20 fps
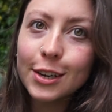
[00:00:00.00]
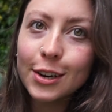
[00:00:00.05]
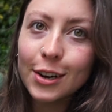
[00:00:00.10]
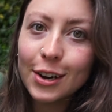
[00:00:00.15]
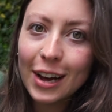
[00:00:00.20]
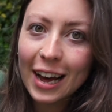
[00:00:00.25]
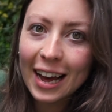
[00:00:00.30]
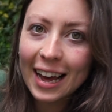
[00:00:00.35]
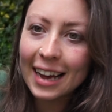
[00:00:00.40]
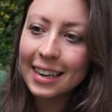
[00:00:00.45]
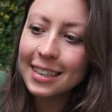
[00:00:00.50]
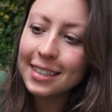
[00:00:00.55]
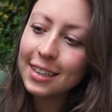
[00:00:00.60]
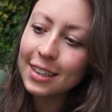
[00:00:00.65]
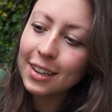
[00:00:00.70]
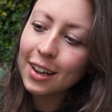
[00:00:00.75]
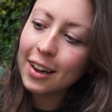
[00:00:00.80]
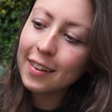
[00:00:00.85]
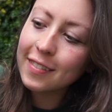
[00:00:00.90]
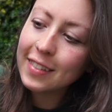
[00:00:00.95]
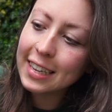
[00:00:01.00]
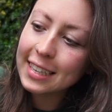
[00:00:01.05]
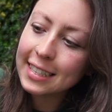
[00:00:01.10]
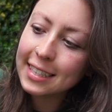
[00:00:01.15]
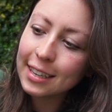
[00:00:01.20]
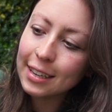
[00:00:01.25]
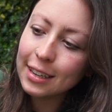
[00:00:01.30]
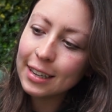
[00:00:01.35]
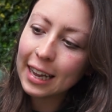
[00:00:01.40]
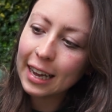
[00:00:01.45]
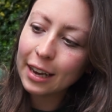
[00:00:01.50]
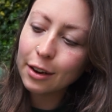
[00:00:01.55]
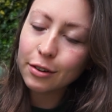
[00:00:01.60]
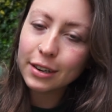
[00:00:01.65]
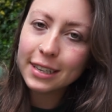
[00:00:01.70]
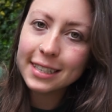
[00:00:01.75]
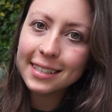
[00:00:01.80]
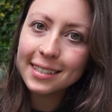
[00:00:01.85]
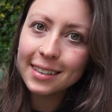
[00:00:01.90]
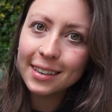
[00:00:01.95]
I added a lot of these little like
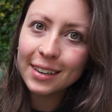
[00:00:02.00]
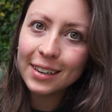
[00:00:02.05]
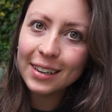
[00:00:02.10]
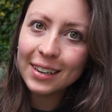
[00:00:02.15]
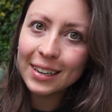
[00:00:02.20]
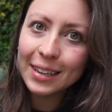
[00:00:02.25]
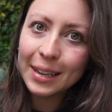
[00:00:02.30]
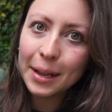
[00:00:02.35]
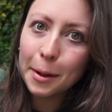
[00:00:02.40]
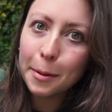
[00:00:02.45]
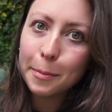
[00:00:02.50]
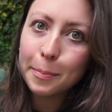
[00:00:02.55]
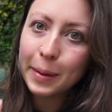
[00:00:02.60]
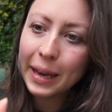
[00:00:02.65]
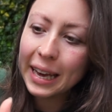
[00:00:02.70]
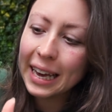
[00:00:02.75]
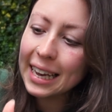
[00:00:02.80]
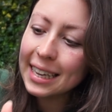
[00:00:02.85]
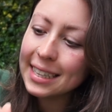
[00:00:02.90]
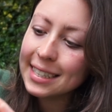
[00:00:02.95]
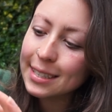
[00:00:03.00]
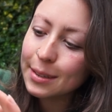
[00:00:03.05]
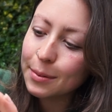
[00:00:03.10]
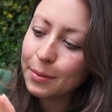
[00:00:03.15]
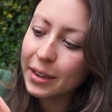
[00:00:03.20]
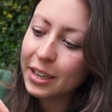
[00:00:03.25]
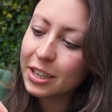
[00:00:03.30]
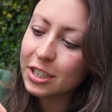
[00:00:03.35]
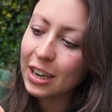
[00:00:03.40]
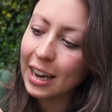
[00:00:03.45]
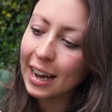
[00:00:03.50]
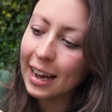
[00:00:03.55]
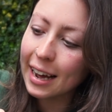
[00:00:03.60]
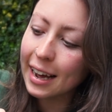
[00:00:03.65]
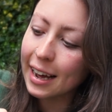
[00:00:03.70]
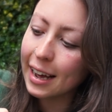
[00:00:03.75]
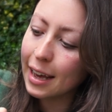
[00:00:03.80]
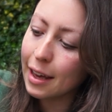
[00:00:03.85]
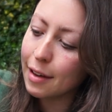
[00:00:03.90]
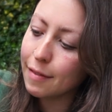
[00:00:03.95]
crystal beads, which
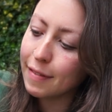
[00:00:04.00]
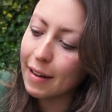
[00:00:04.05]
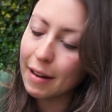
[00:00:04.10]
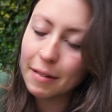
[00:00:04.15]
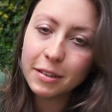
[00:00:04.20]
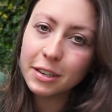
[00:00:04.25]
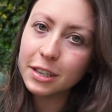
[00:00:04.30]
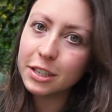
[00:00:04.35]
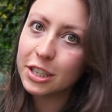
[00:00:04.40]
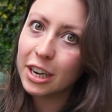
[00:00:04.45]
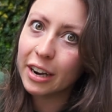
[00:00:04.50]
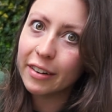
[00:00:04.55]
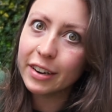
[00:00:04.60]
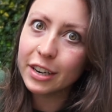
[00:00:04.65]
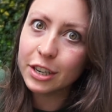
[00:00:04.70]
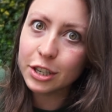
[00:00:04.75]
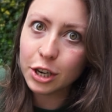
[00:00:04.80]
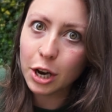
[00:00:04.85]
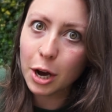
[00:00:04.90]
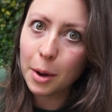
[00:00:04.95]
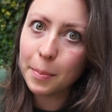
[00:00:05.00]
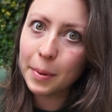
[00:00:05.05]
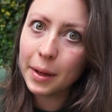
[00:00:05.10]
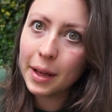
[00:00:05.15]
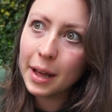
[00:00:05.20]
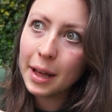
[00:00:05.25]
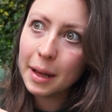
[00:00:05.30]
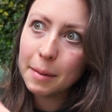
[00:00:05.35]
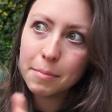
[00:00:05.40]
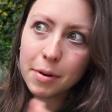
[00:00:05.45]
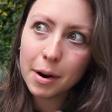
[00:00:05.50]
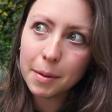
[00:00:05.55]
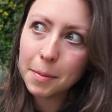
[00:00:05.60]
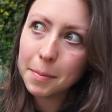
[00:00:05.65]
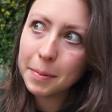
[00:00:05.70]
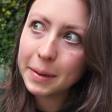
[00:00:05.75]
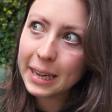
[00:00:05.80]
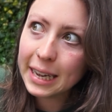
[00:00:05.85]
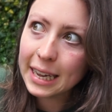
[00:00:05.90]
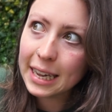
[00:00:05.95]
I found at a charity shop
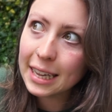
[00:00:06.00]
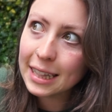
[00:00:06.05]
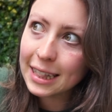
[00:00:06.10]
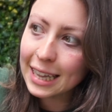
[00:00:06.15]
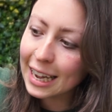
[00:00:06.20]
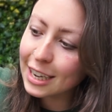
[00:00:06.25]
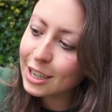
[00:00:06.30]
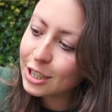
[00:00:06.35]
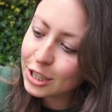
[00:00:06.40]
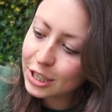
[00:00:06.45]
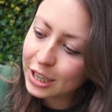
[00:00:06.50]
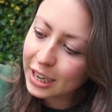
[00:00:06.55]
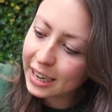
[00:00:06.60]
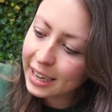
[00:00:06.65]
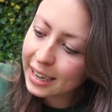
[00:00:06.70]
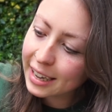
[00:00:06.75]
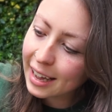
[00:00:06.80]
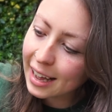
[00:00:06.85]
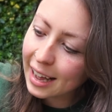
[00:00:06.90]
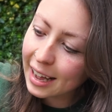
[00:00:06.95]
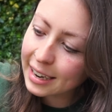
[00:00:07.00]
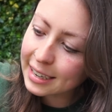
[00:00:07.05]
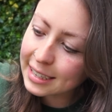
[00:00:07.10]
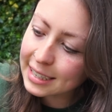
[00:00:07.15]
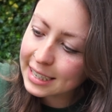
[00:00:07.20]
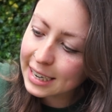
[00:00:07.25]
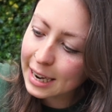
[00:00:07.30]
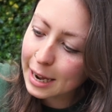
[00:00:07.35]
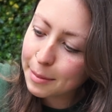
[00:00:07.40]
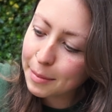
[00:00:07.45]
probably last year, and